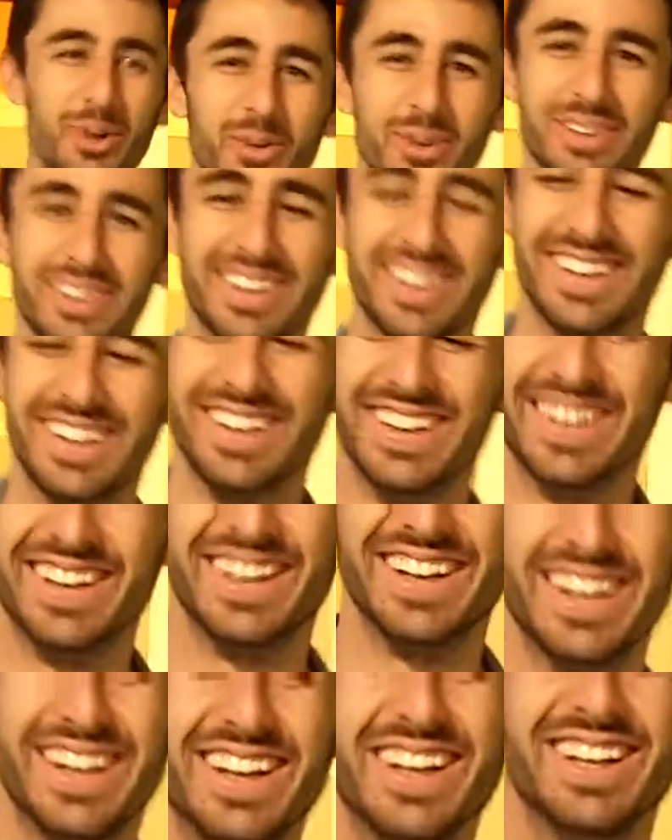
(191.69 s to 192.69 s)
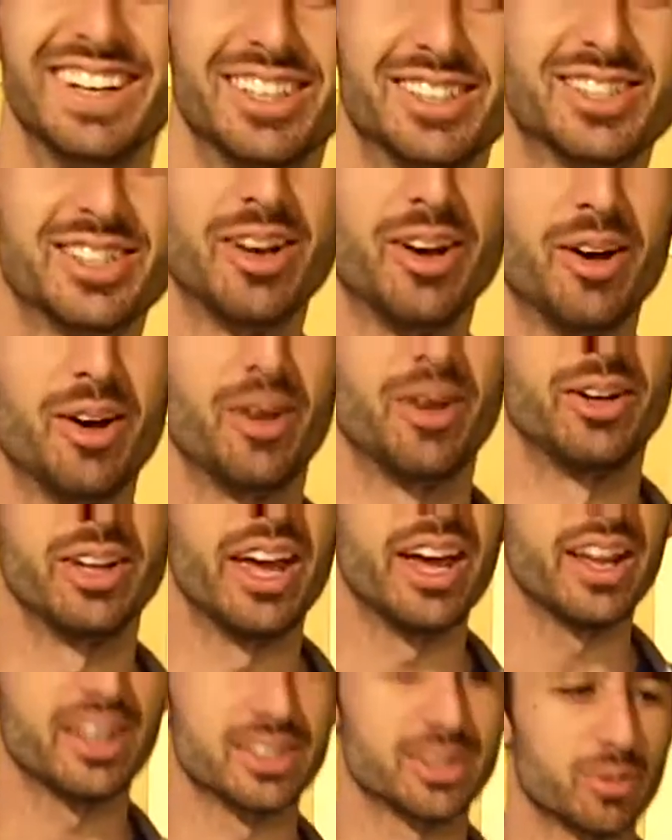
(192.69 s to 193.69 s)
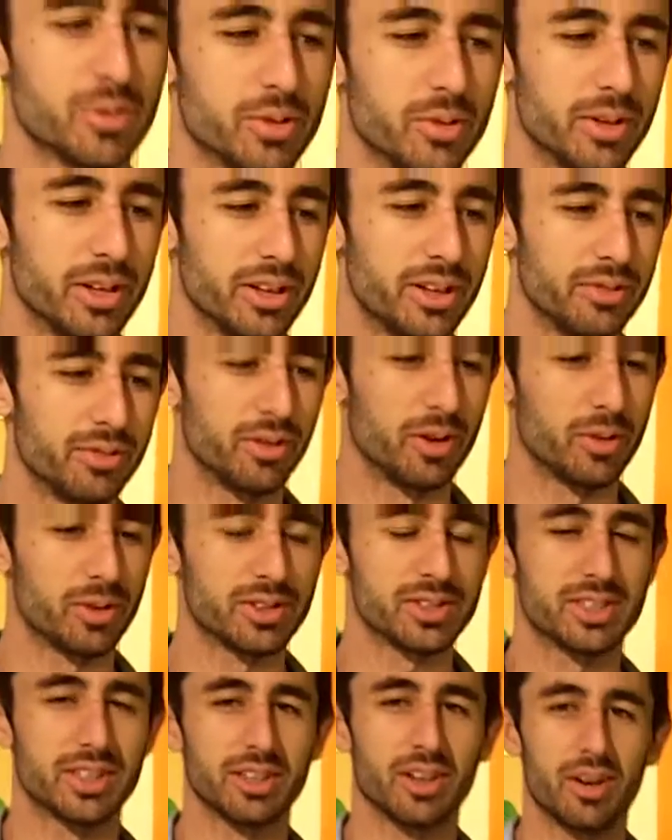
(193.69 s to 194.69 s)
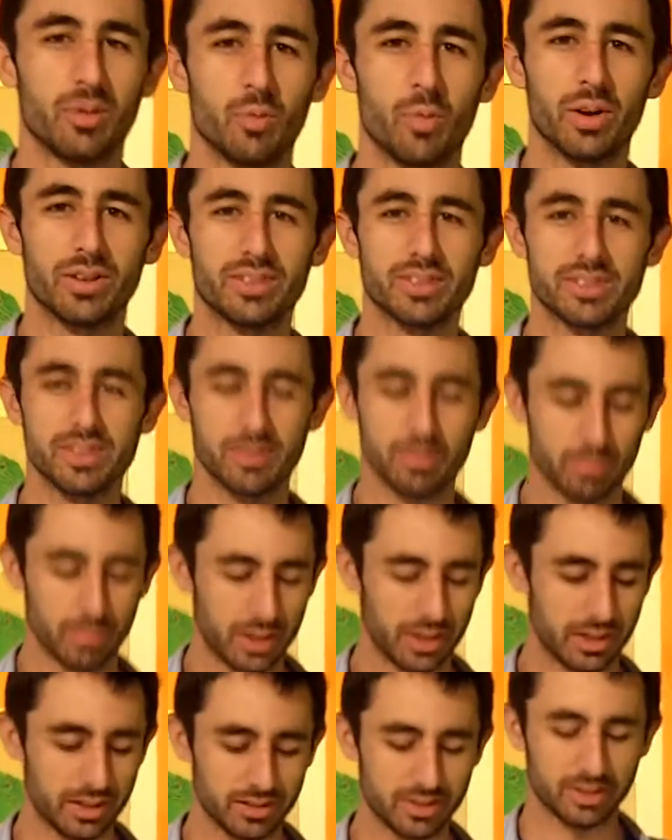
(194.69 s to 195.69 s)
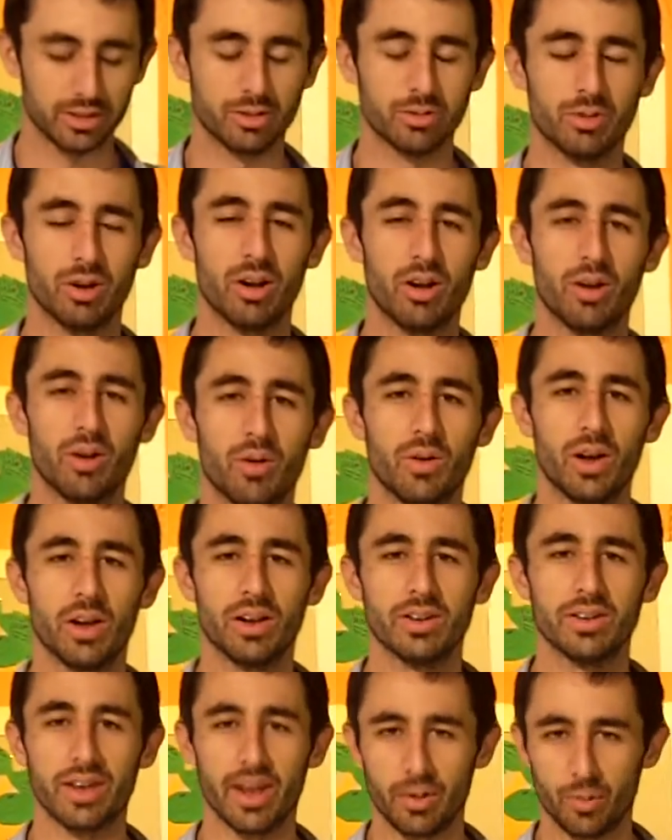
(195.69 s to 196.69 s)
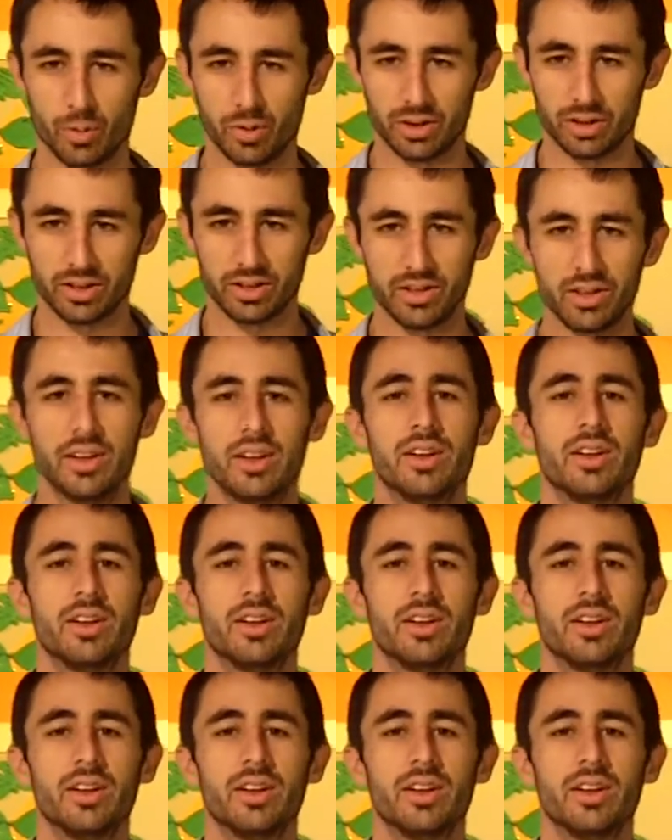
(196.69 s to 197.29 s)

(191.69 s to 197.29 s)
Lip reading: going. So we're really focusing on what does it mean to grow a network